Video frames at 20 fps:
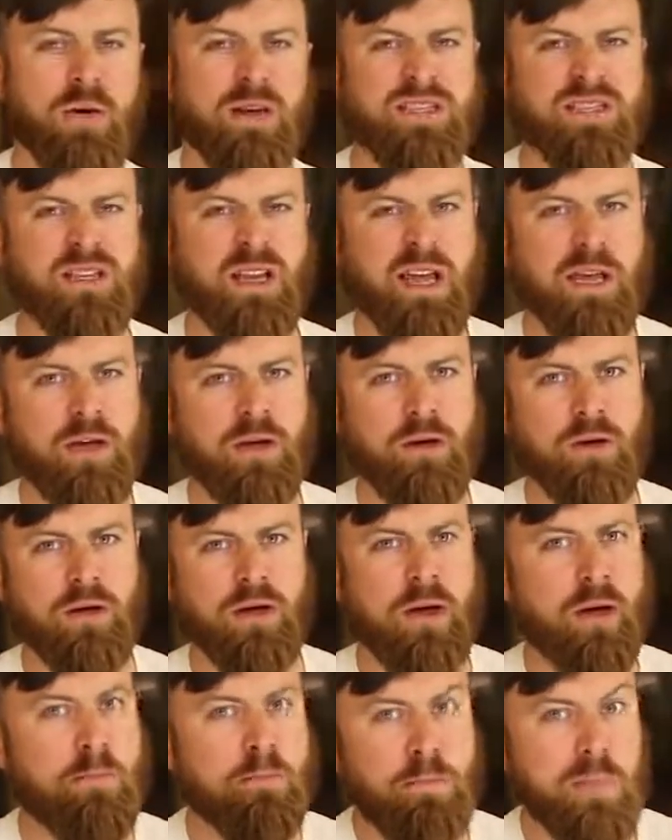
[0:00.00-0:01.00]
it's like you're
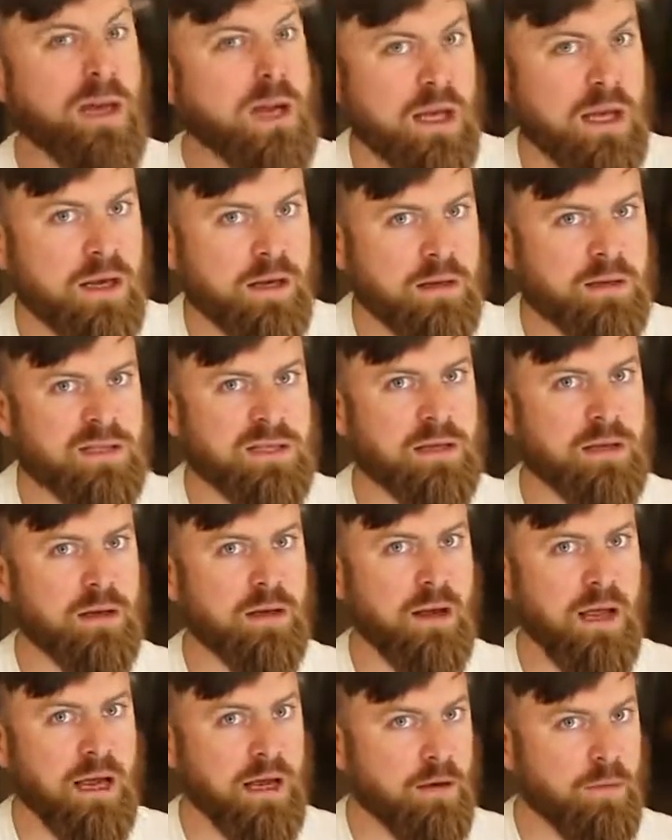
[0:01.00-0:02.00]
committing
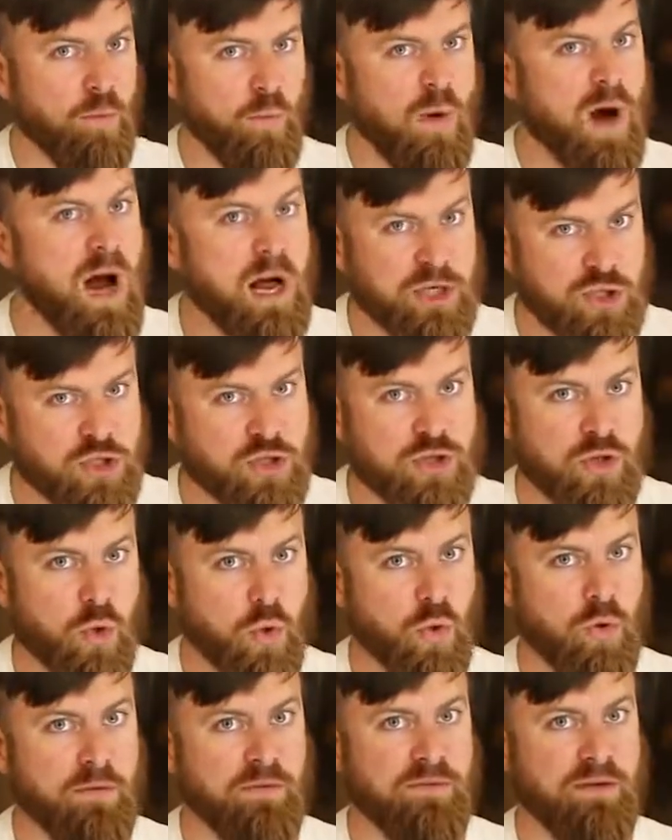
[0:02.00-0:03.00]
to watch the
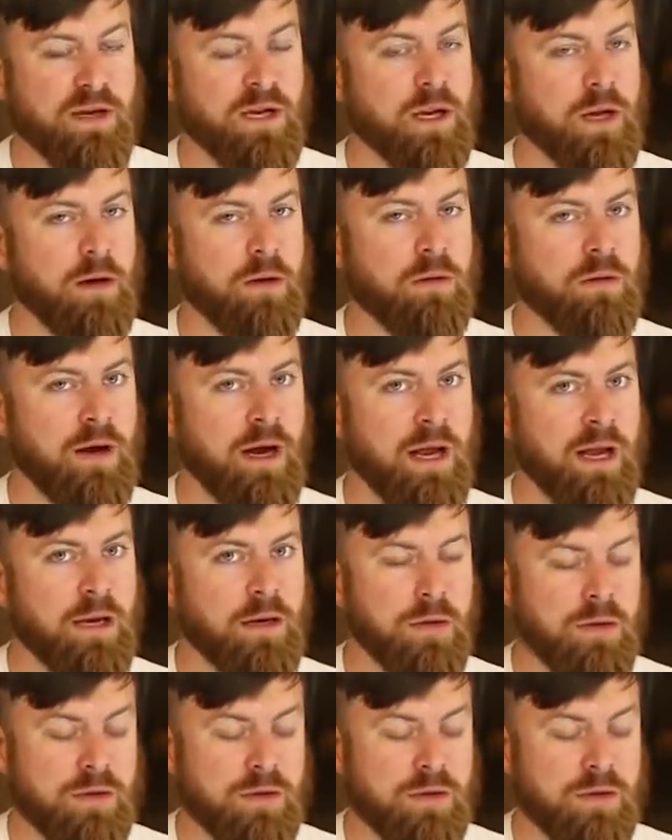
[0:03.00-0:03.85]
whole video, right?